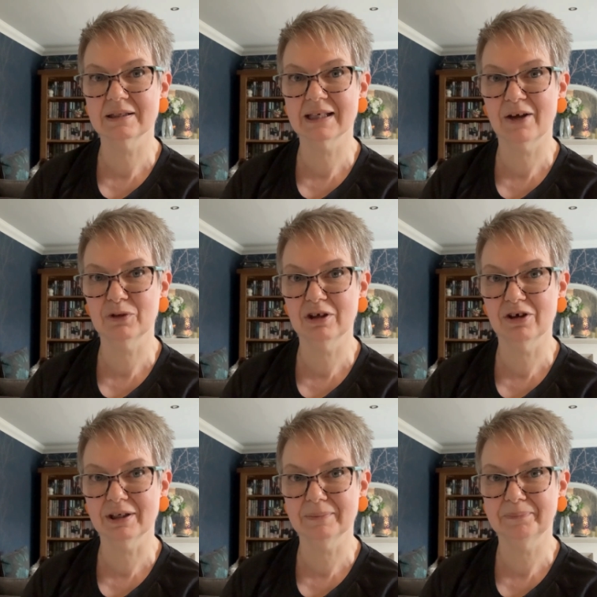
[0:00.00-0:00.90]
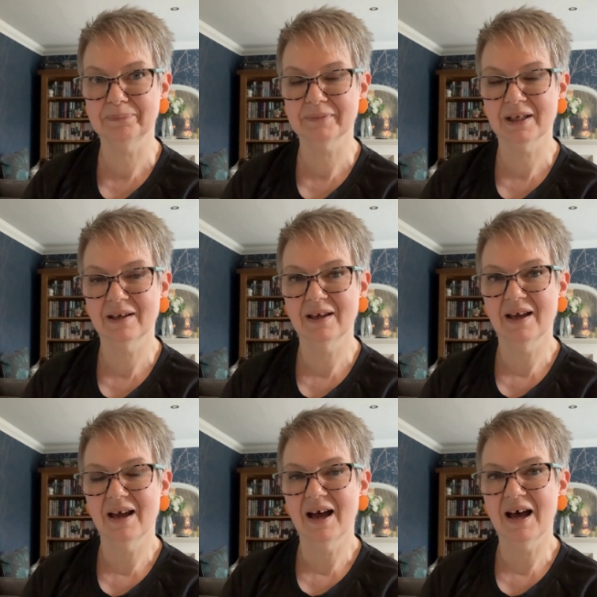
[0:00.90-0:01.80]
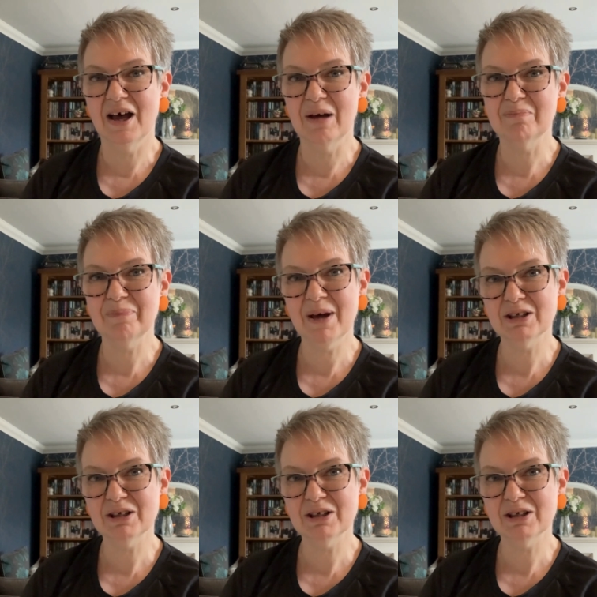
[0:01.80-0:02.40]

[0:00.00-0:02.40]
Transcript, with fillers: down the line. But